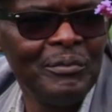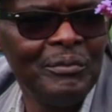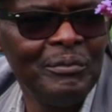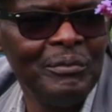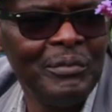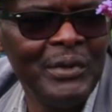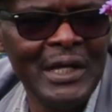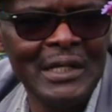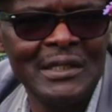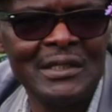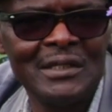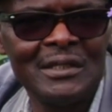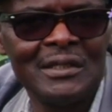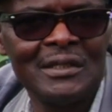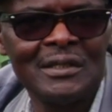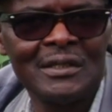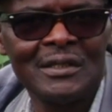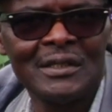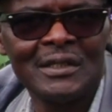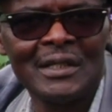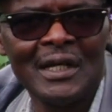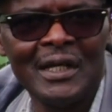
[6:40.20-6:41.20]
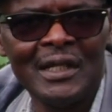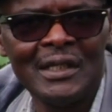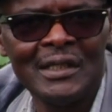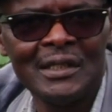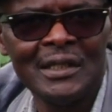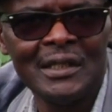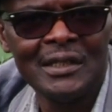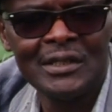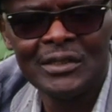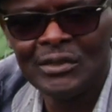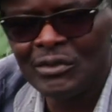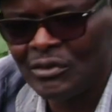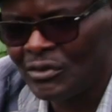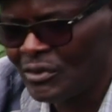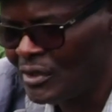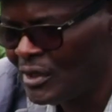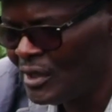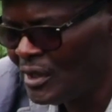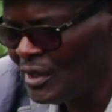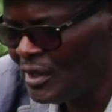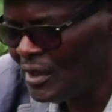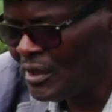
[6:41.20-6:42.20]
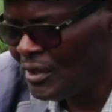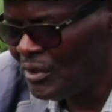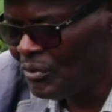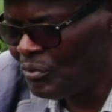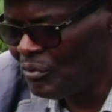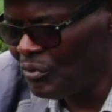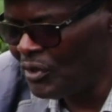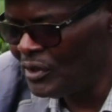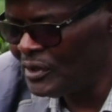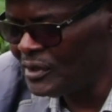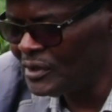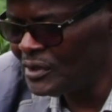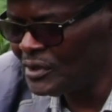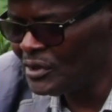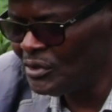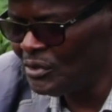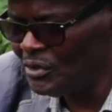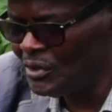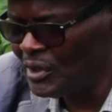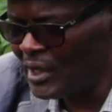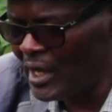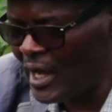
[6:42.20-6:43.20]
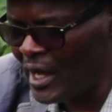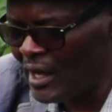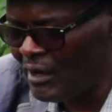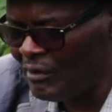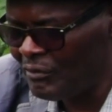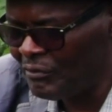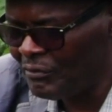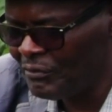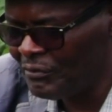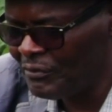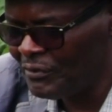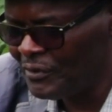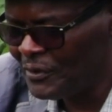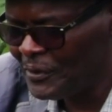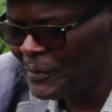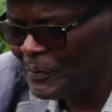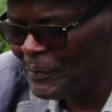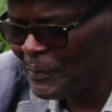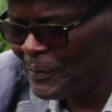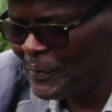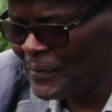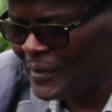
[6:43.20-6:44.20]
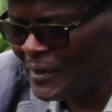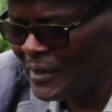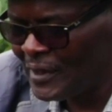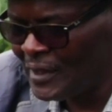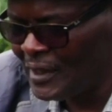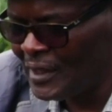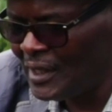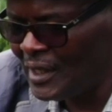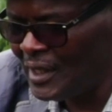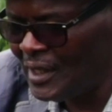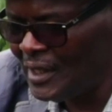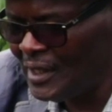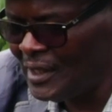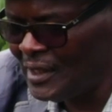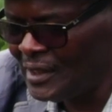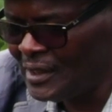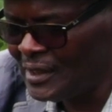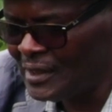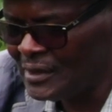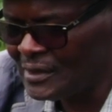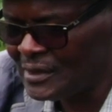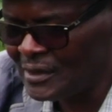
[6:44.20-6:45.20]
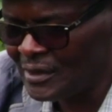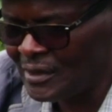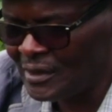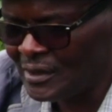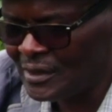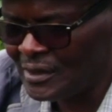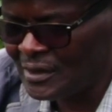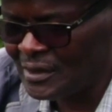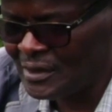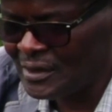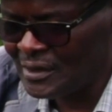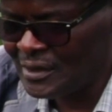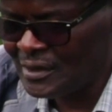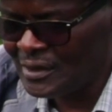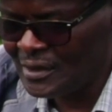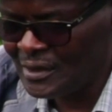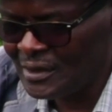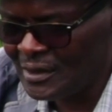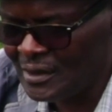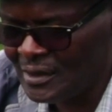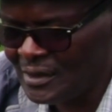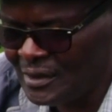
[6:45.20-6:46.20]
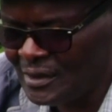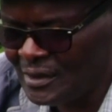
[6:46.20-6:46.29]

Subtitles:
based society. So once you have gained a certain